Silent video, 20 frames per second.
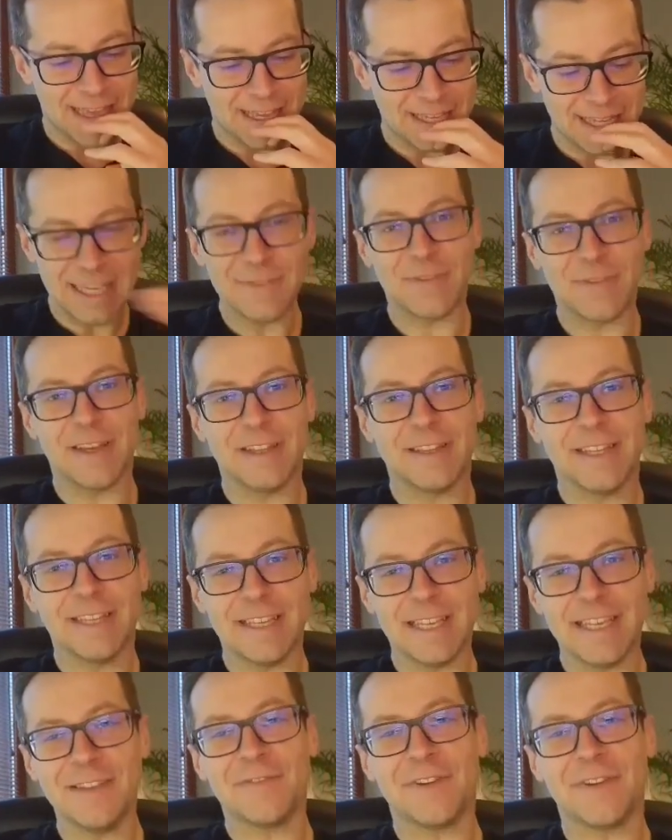Even,
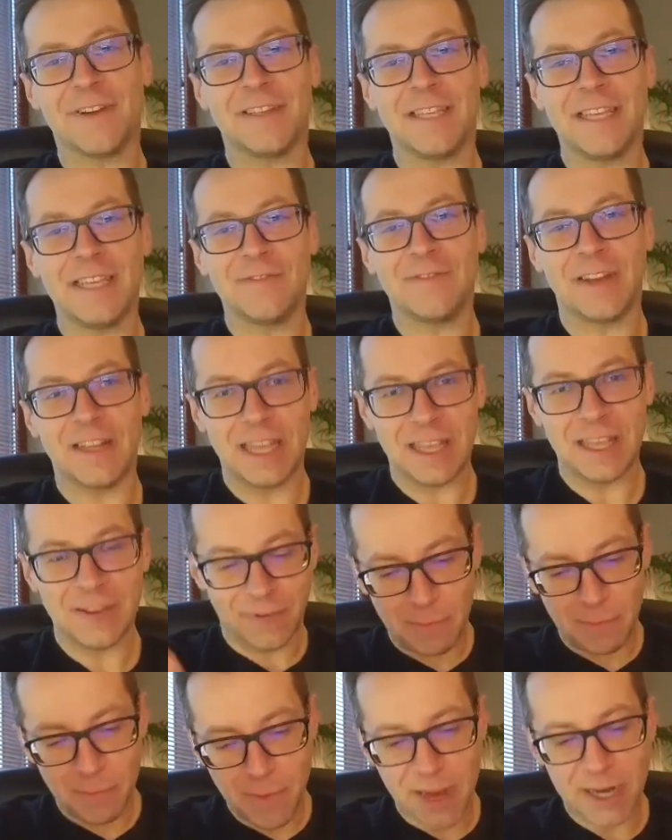even, even if
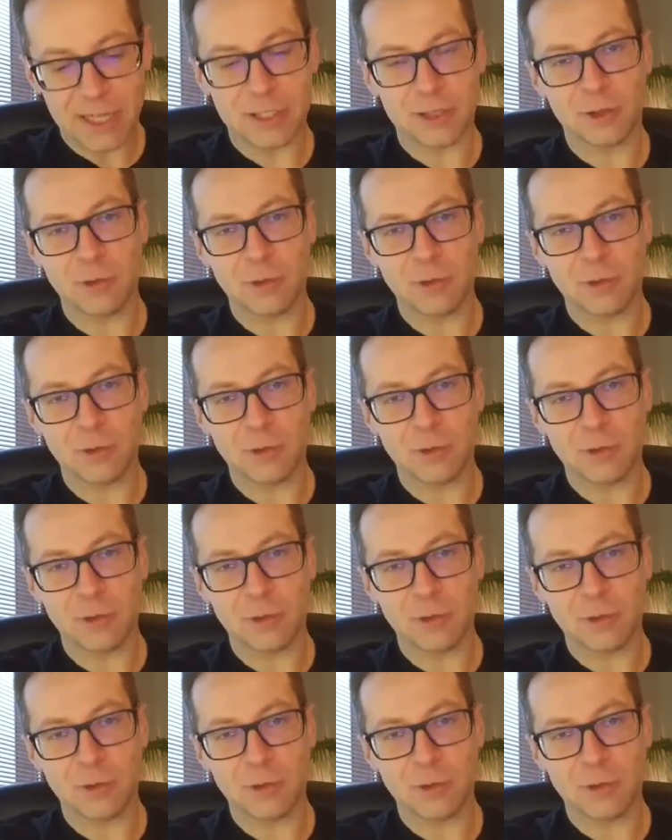I manage